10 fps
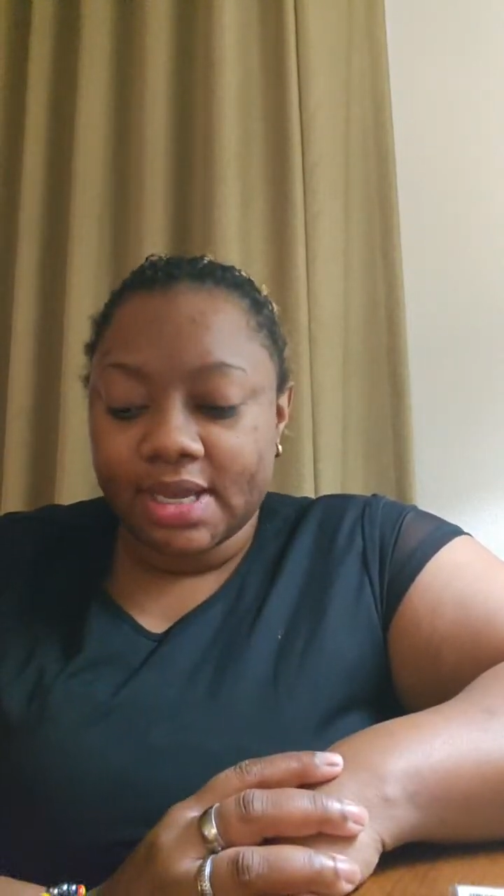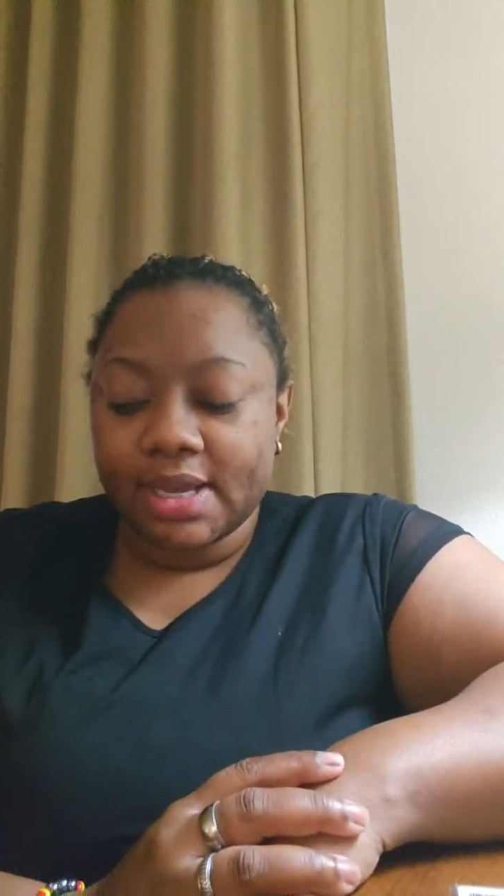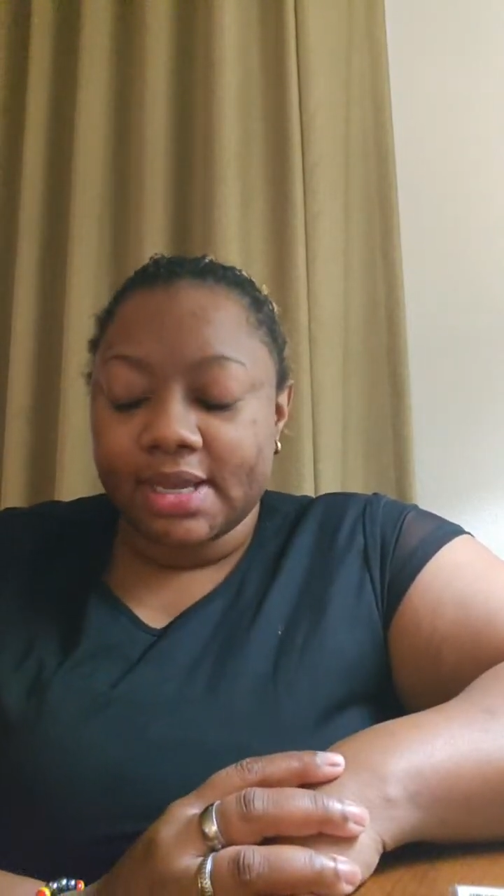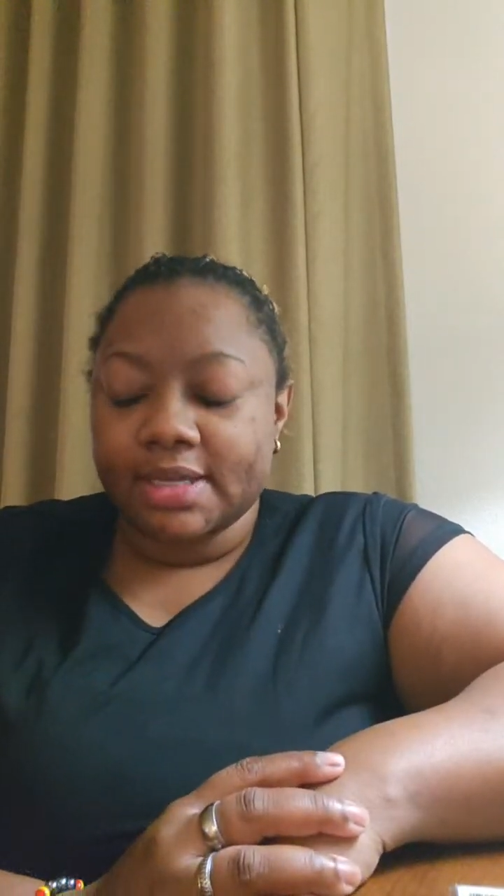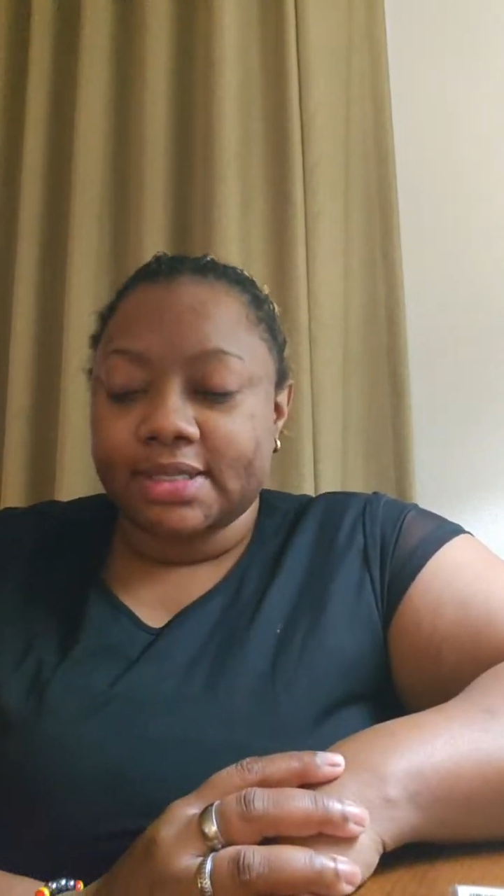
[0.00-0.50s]

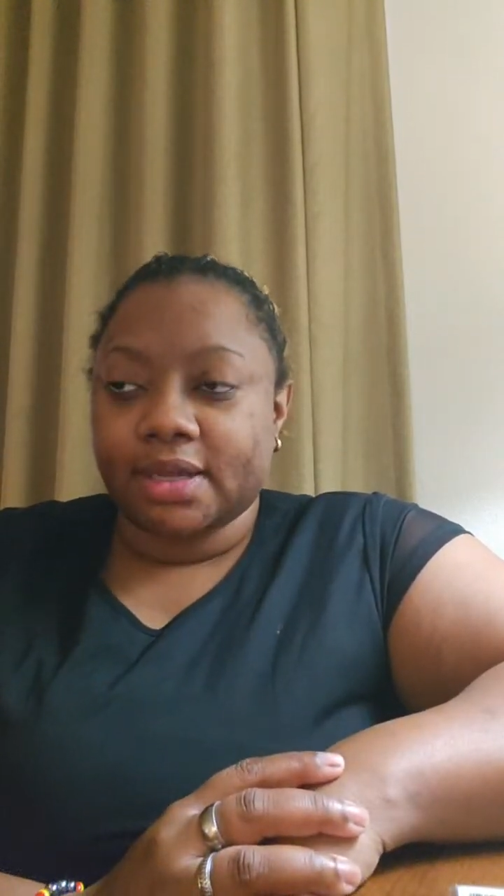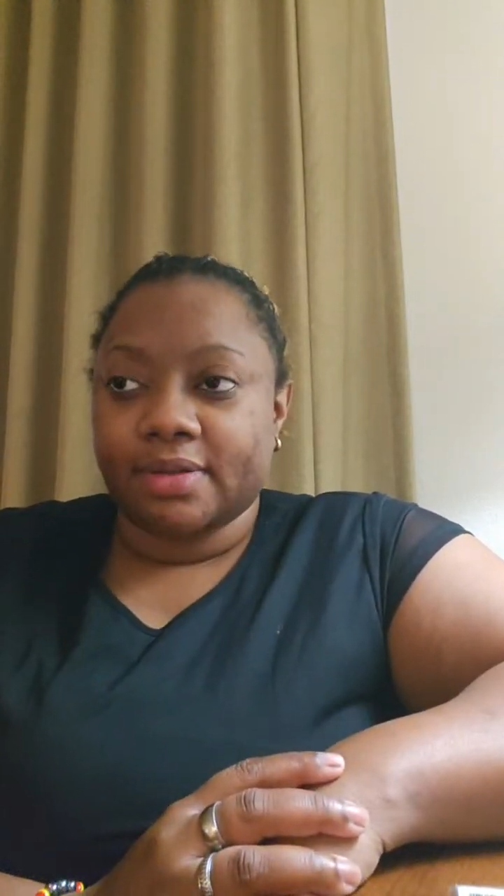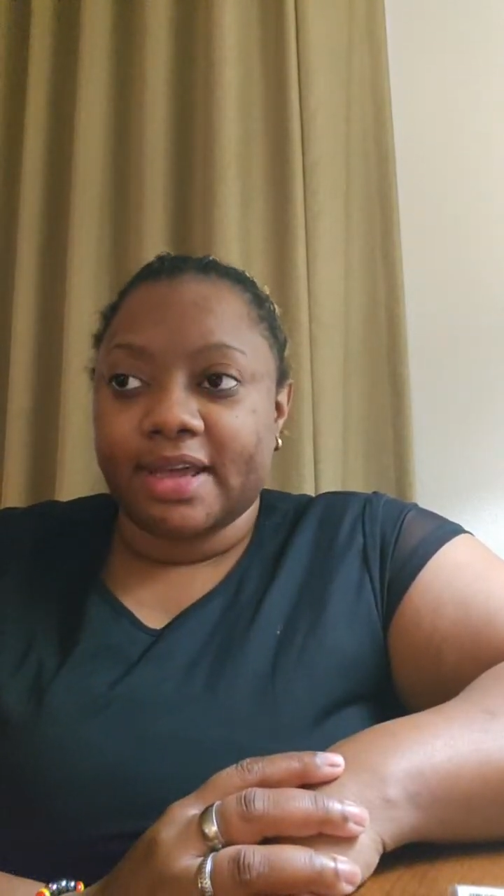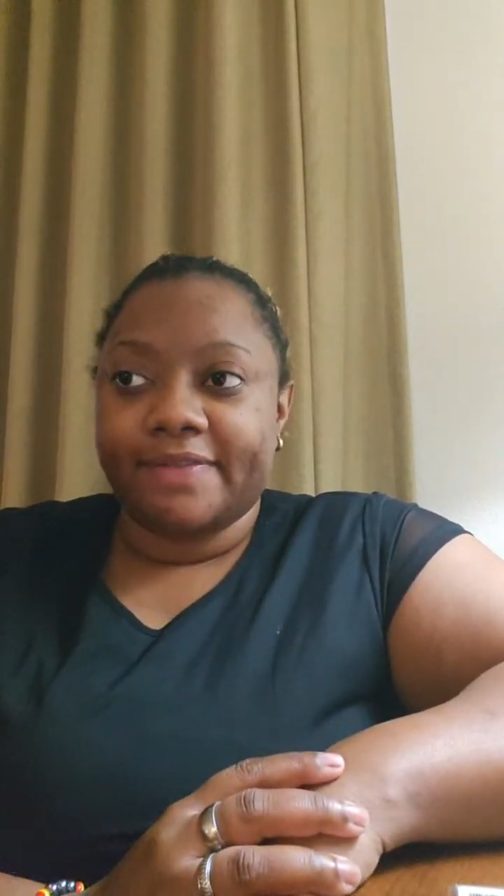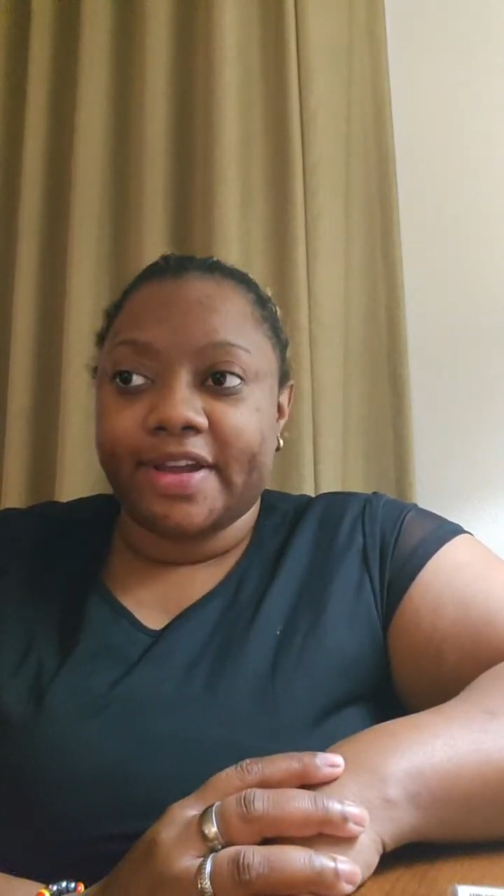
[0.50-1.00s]
So
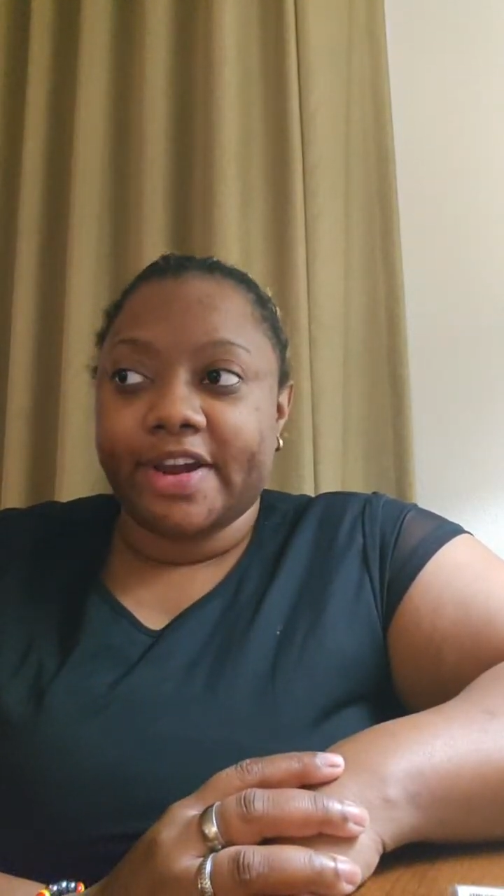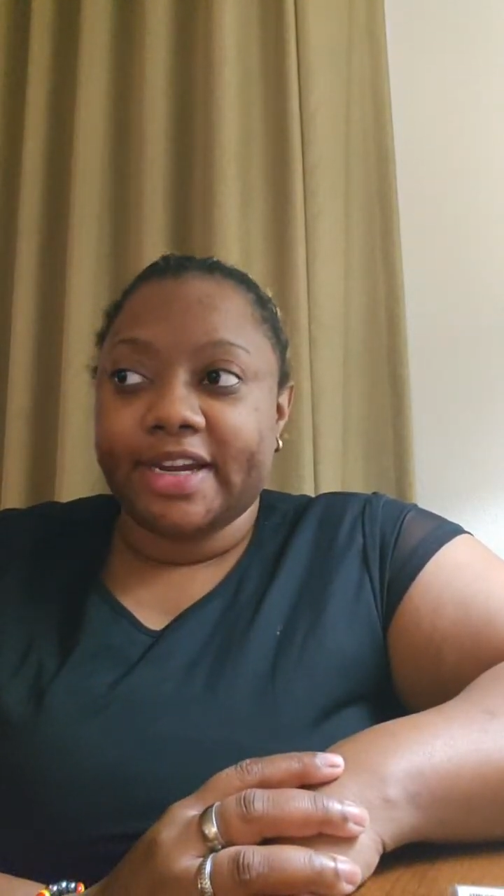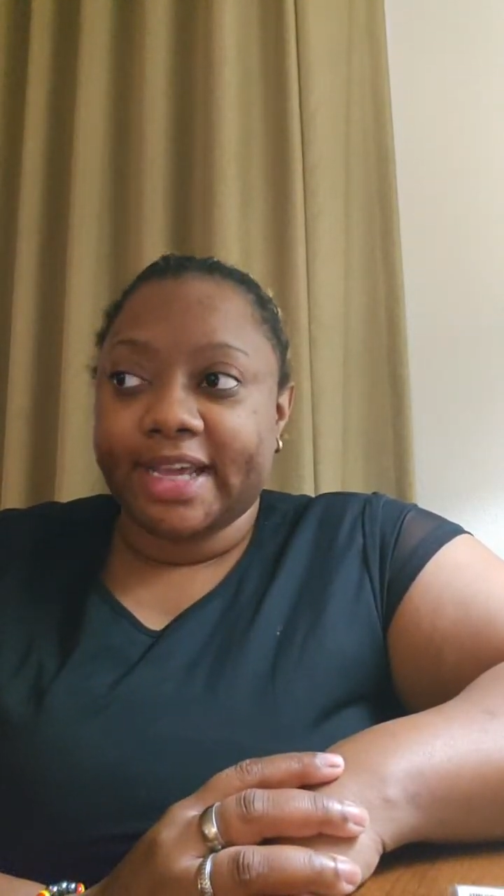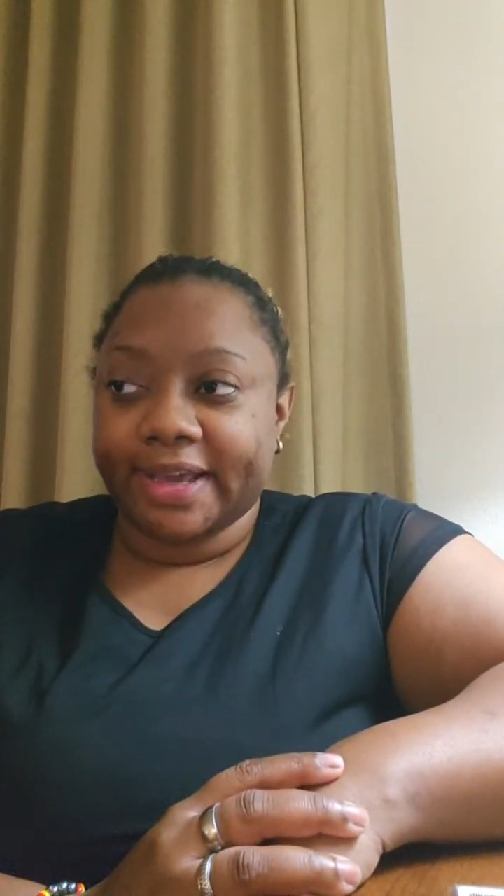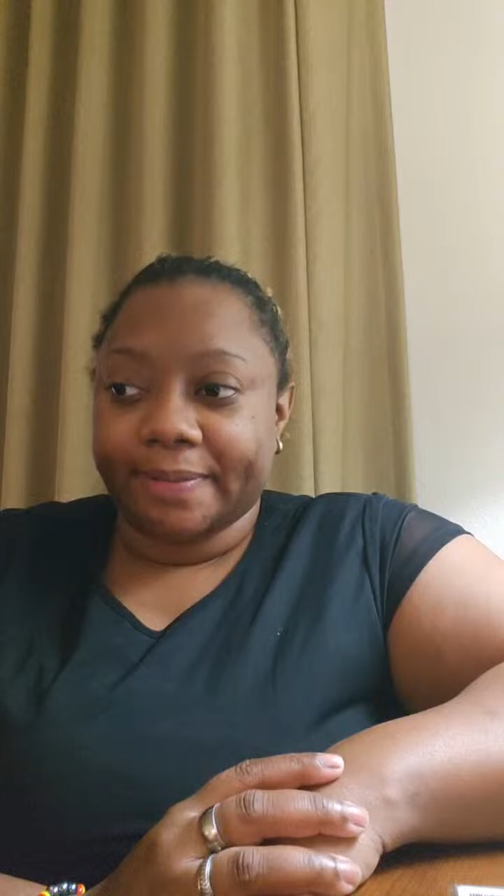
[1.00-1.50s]
that very
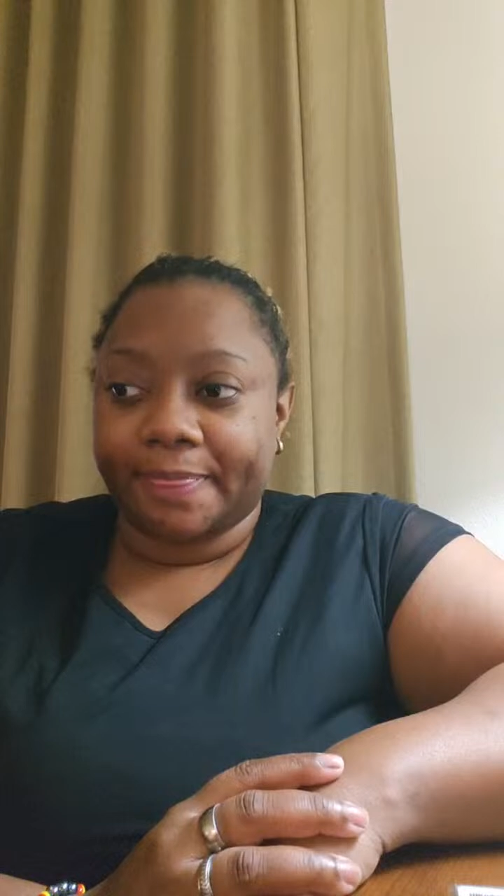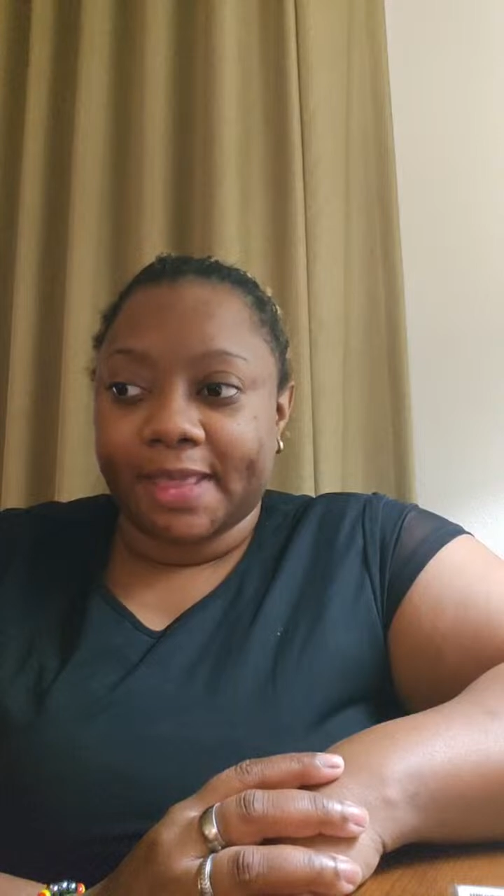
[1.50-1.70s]
day,